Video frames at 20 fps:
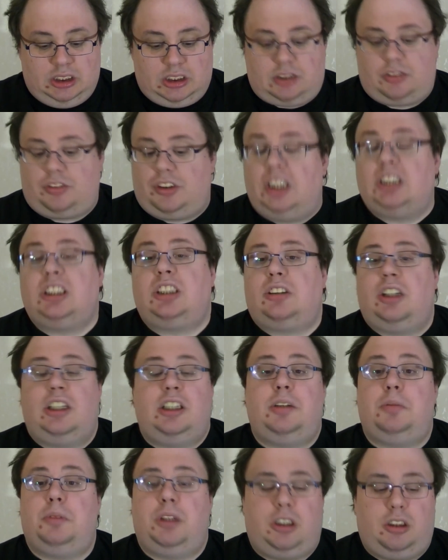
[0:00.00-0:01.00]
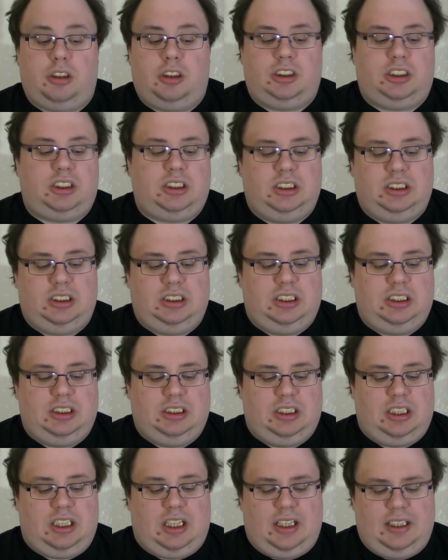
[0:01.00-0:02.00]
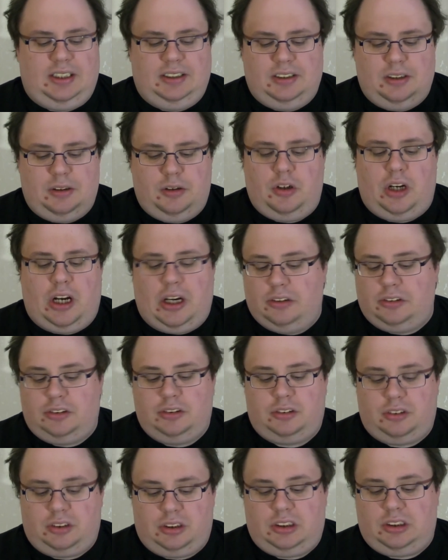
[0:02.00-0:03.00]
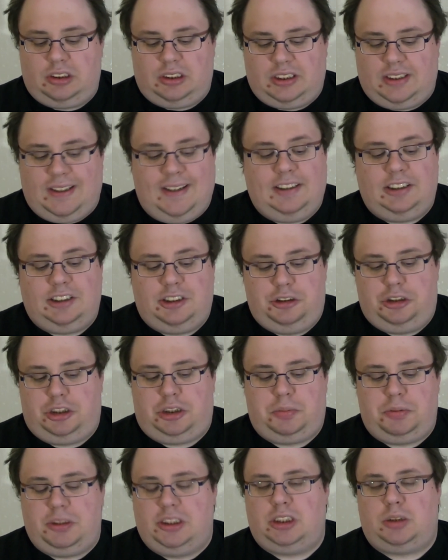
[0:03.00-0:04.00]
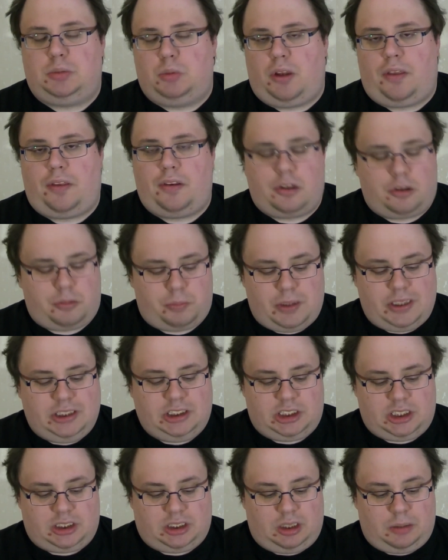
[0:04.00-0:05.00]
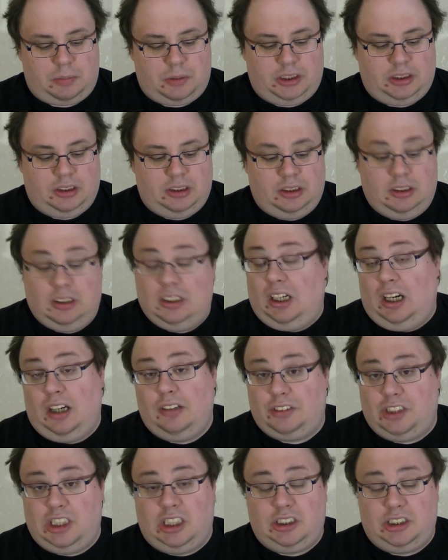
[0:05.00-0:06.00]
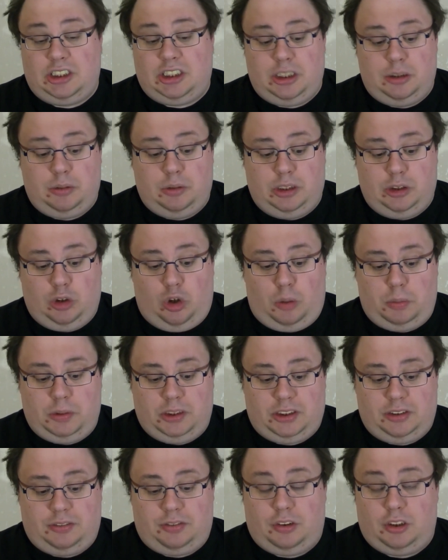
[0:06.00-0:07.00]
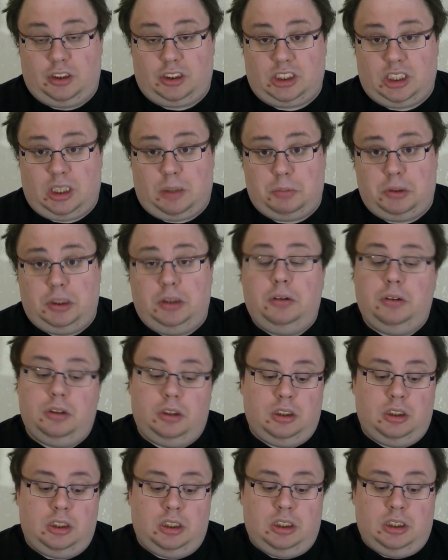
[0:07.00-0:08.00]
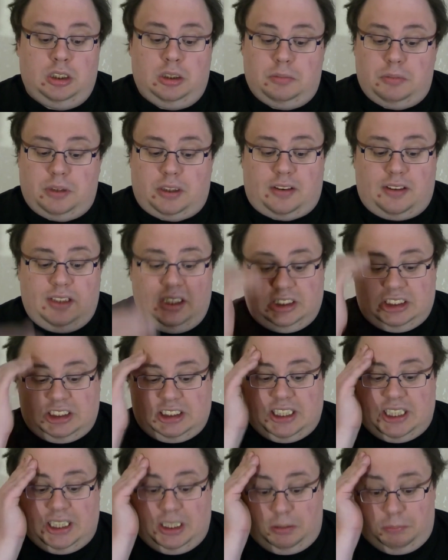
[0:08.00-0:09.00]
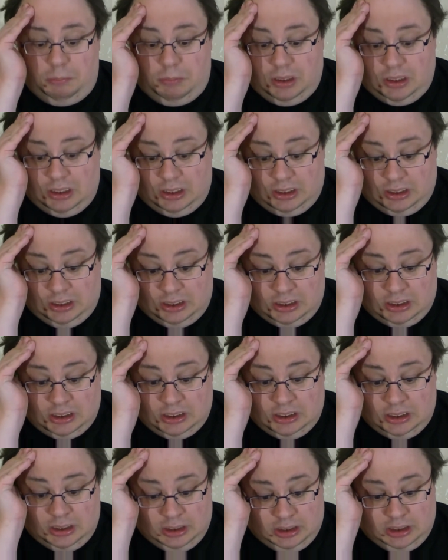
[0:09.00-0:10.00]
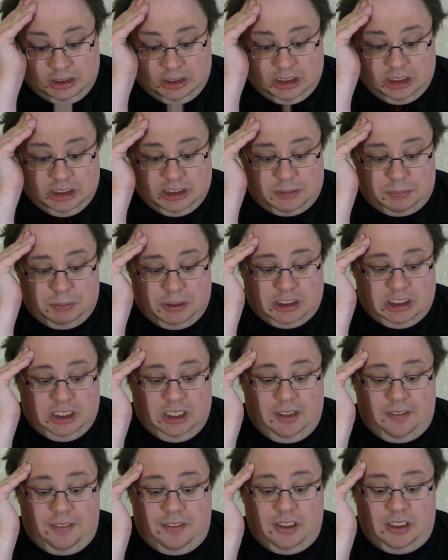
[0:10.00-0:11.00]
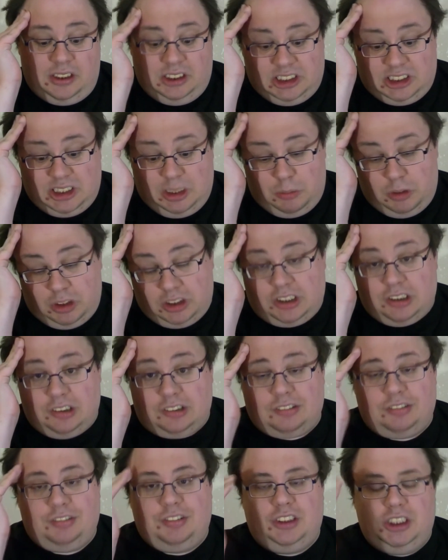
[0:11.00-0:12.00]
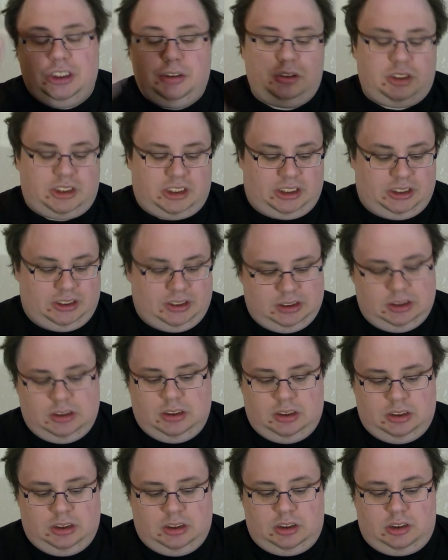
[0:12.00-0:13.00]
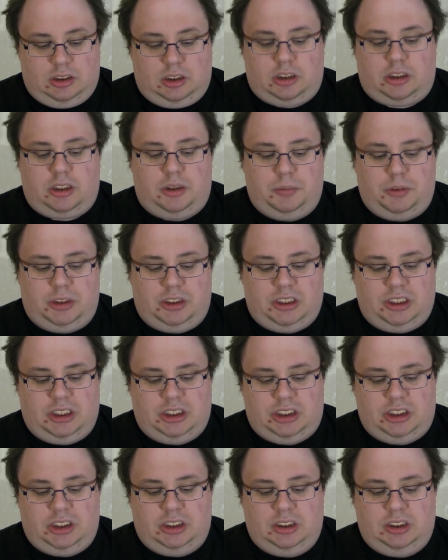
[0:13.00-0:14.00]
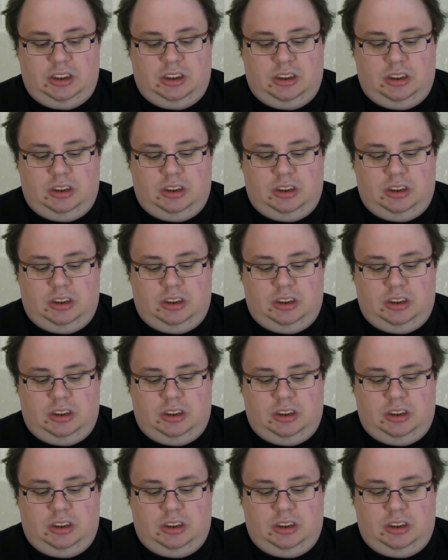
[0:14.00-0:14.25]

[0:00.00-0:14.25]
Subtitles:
It's frustrating because I know how to get to space with the Space Shuttle. I mean, I've done so in Orbiter, for example. This game, especially this somewhat confusing documentation,